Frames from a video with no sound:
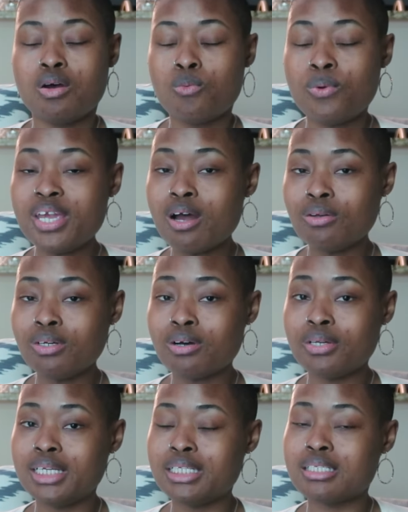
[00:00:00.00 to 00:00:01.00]
We all
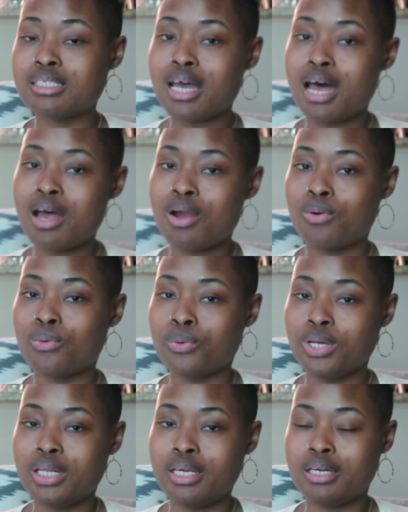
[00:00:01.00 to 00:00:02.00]
know that it's not
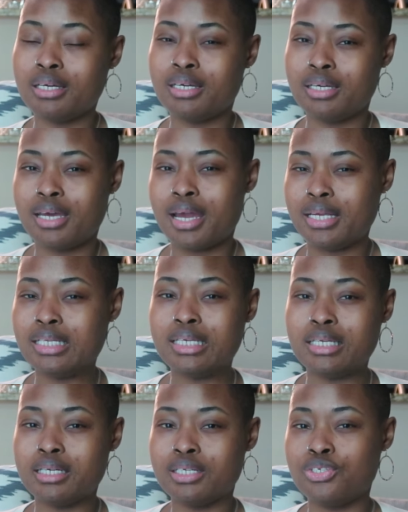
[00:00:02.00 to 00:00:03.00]
really a good
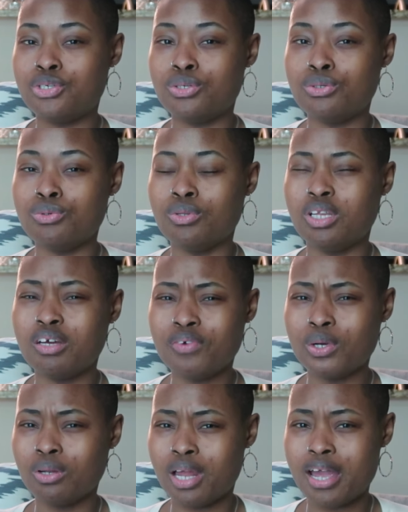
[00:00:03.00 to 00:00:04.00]
idea to live
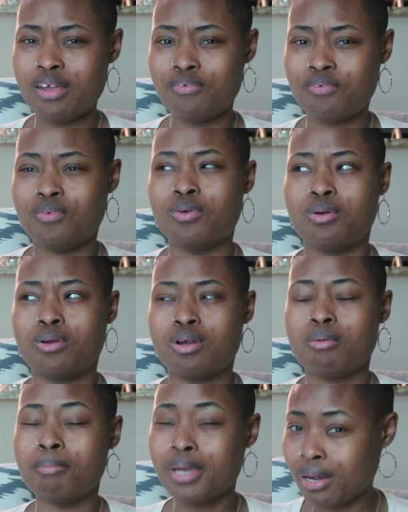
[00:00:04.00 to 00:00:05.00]
your life
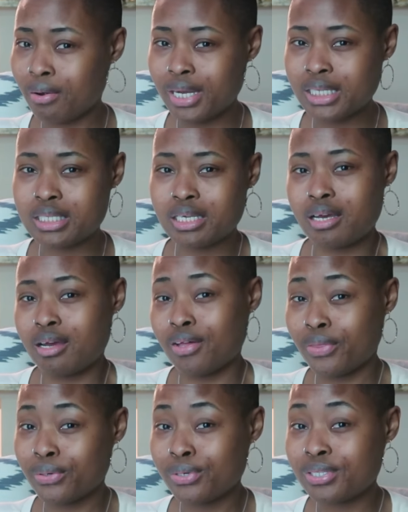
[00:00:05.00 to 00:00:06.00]
comparing to
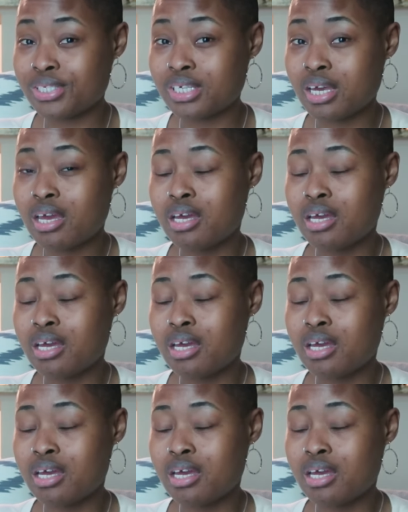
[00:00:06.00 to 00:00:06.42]
others.